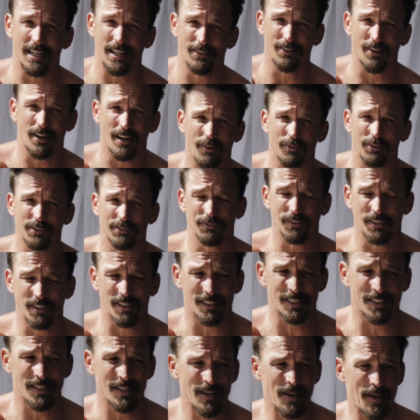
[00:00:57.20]
that I thought I was
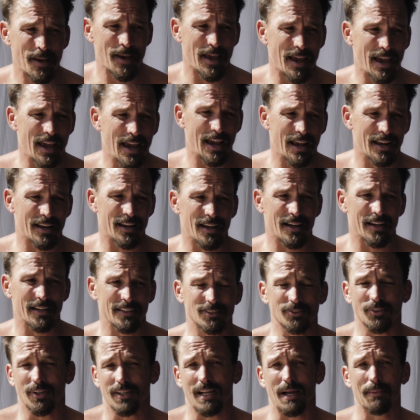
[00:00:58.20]
feeling,
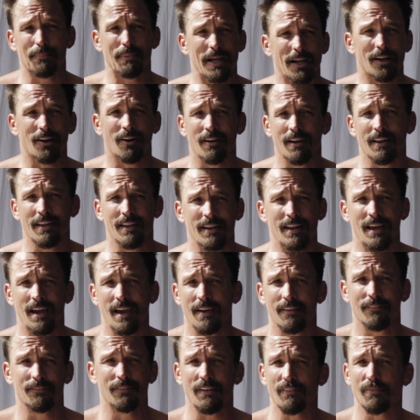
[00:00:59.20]
and so I got back on it, and
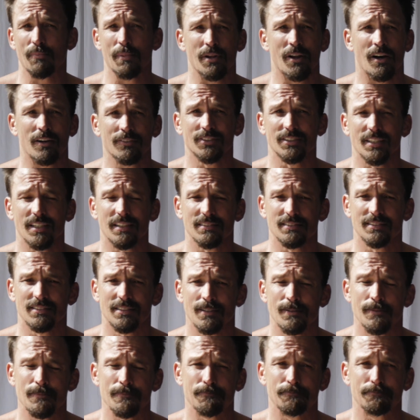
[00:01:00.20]
I've never been off since.